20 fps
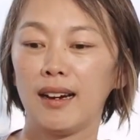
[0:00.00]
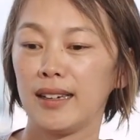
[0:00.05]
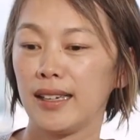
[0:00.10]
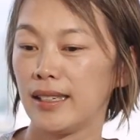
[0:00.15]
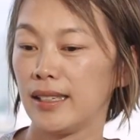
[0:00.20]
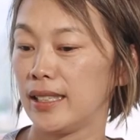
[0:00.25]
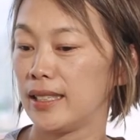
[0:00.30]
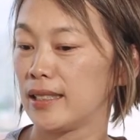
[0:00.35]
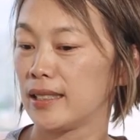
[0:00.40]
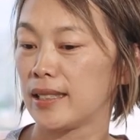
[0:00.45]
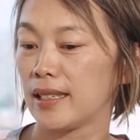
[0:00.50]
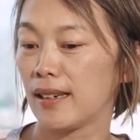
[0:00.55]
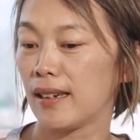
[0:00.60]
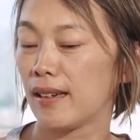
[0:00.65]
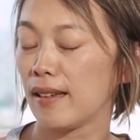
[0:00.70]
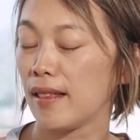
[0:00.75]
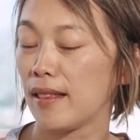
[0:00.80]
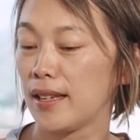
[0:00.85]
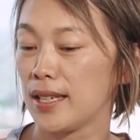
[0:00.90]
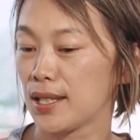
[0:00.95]
in
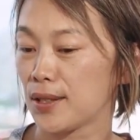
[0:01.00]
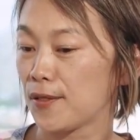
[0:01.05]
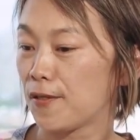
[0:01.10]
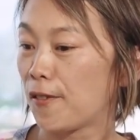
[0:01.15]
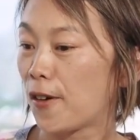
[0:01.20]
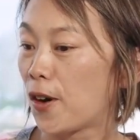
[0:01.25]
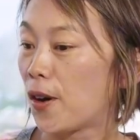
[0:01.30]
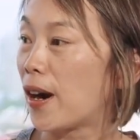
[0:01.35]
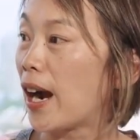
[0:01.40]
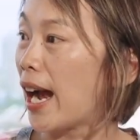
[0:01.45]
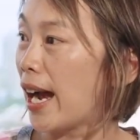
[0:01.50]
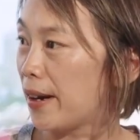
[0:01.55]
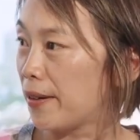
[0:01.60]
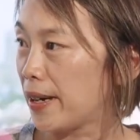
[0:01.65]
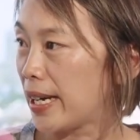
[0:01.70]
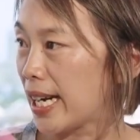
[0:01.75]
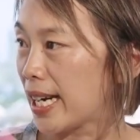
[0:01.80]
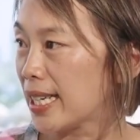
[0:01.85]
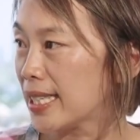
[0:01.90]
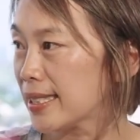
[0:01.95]
these 4
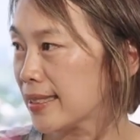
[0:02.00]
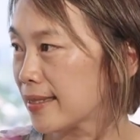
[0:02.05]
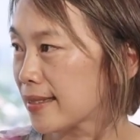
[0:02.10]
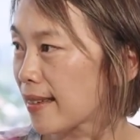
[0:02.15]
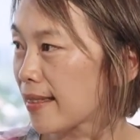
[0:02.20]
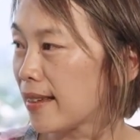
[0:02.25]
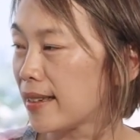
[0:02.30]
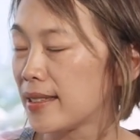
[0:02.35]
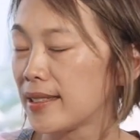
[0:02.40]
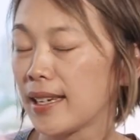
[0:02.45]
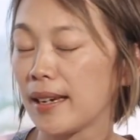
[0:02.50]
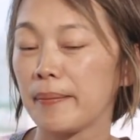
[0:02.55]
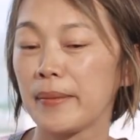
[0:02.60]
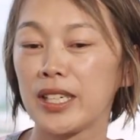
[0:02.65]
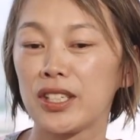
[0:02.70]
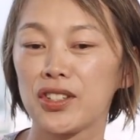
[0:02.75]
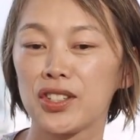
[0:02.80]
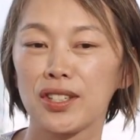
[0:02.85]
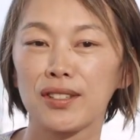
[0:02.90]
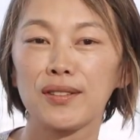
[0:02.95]
areas that I
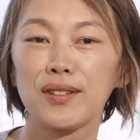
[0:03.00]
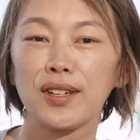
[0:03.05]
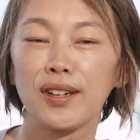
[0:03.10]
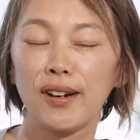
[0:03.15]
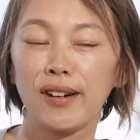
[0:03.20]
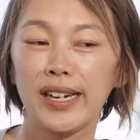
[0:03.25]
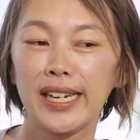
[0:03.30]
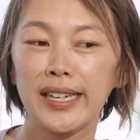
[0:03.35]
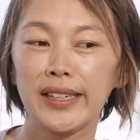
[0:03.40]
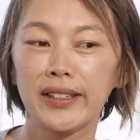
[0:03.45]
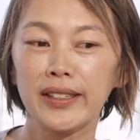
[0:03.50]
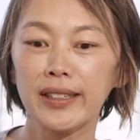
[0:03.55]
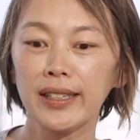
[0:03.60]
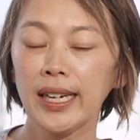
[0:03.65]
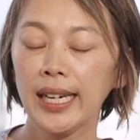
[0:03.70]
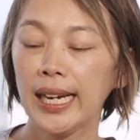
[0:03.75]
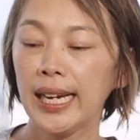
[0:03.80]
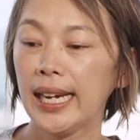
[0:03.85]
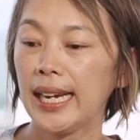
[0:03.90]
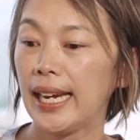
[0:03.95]
mentioned earlier,
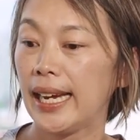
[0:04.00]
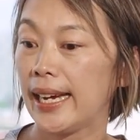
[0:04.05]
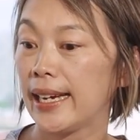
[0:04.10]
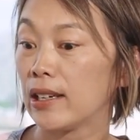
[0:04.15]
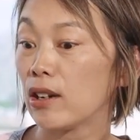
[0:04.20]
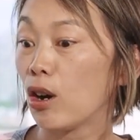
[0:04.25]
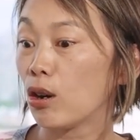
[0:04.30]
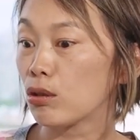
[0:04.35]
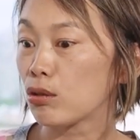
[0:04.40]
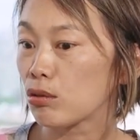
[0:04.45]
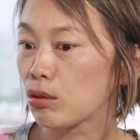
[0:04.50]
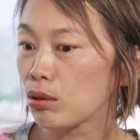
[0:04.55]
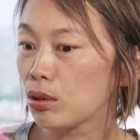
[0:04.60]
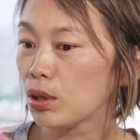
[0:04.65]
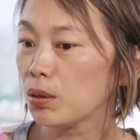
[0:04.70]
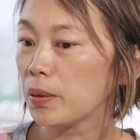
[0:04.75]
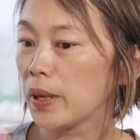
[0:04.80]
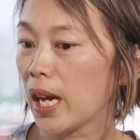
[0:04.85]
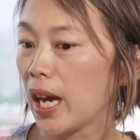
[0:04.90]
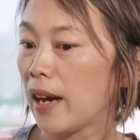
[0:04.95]
and also
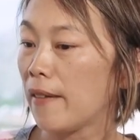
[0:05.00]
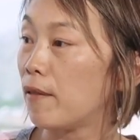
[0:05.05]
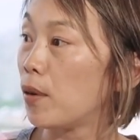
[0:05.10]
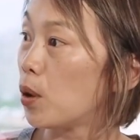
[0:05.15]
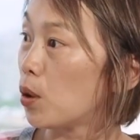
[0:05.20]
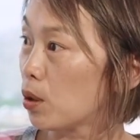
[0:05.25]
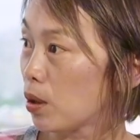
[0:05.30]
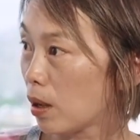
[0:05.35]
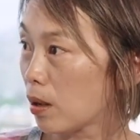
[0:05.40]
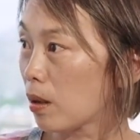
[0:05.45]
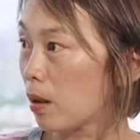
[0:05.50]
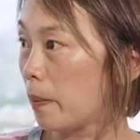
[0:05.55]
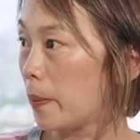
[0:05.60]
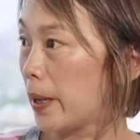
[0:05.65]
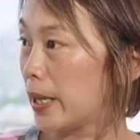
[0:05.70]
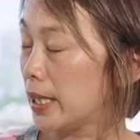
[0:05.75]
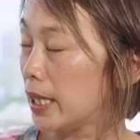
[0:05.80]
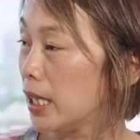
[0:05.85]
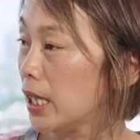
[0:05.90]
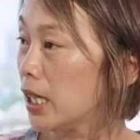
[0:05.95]
we have local
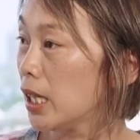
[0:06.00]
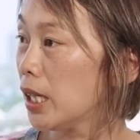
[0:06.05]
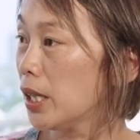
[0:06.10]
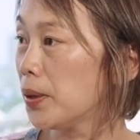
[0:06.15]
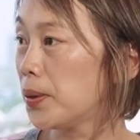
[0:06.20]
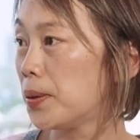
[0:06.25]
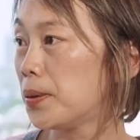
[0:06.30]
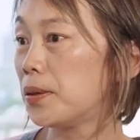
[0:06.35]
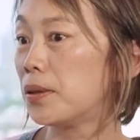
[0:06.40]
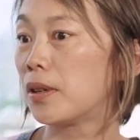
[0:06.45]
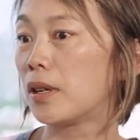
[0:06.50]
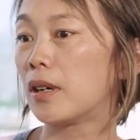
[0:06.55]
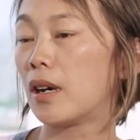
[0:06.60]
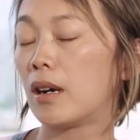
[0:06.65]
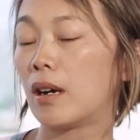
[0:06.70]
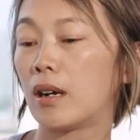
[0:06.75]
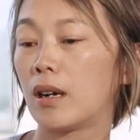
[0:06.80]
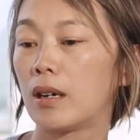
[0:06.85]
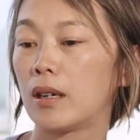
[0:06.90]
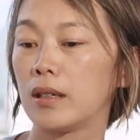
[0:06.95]
company who
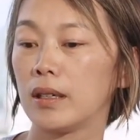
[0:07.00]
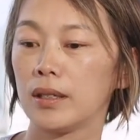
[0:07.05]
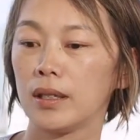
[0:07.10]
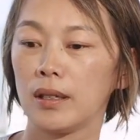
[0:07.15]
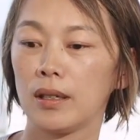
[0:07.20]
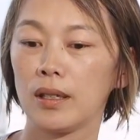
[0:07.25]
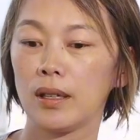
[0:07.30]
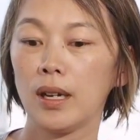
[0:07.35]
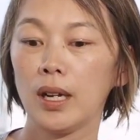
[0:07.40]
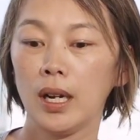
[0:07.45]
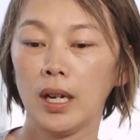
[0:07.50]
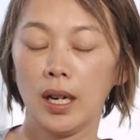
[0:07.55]
are